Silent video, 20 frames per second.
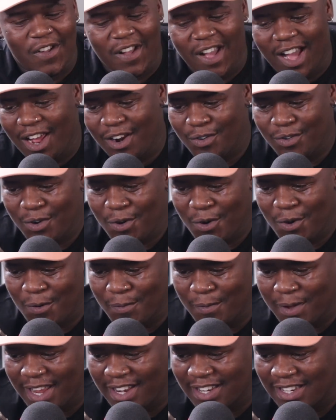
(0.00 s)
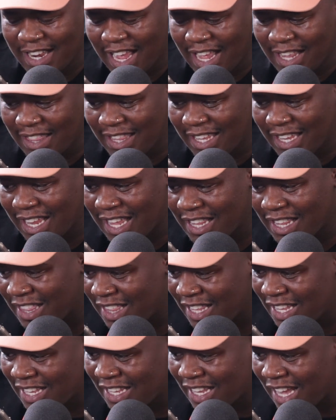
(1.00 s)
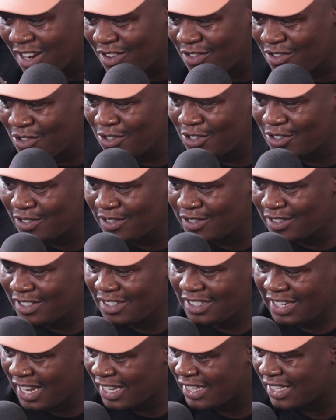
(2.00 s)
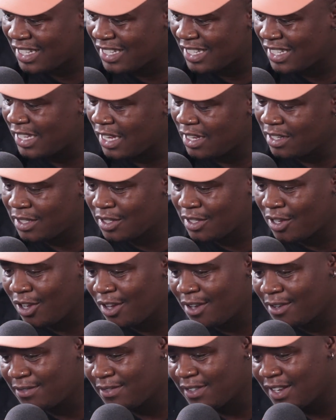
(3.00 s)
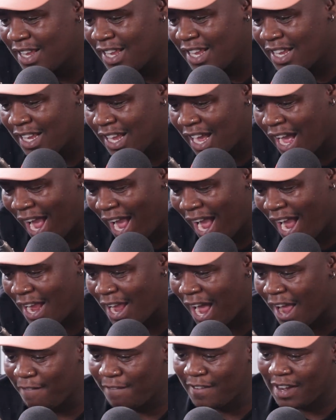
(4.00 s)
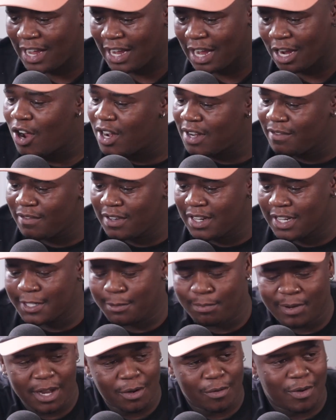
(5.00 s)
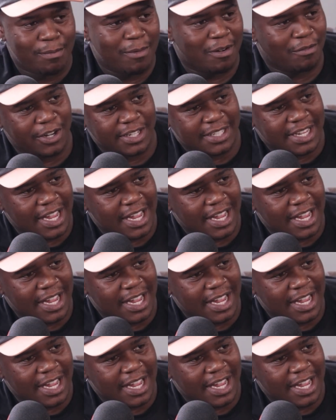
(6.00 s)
I don't know, man. I think I don't know. Like there's a sense of I feel like I can't even explain what my voice